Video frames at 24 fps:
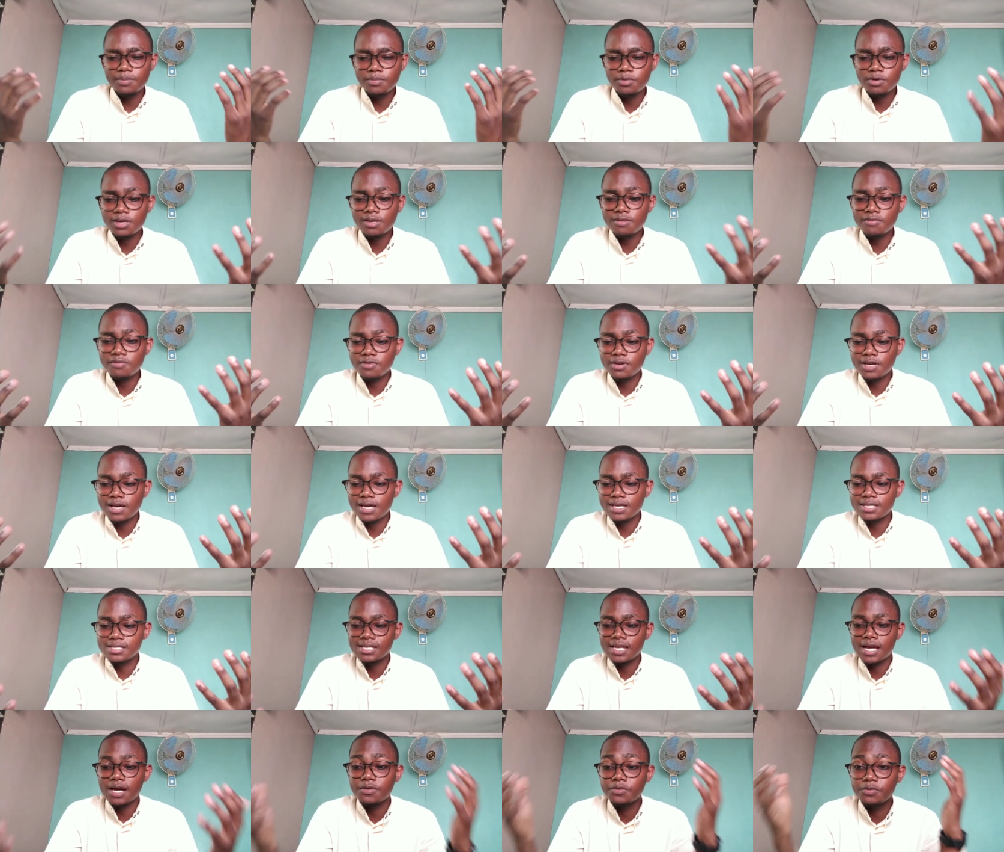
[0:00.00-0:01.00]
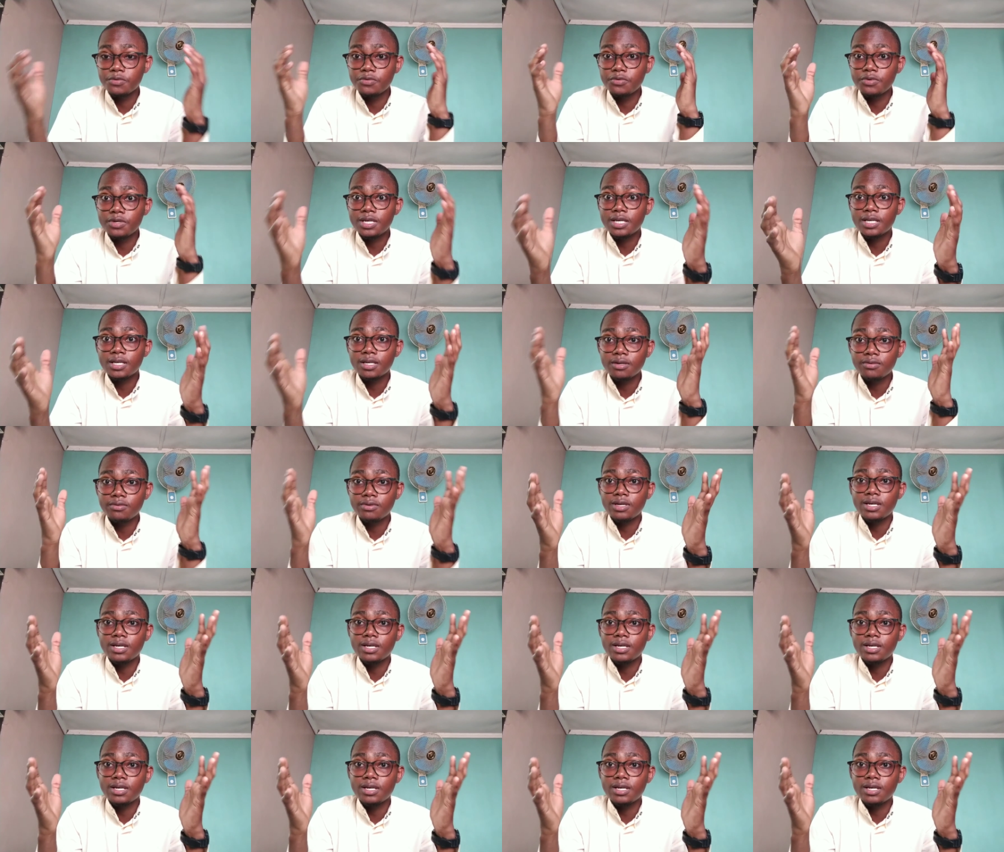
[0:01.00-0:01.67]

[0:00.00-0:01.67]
Let me give you guys a real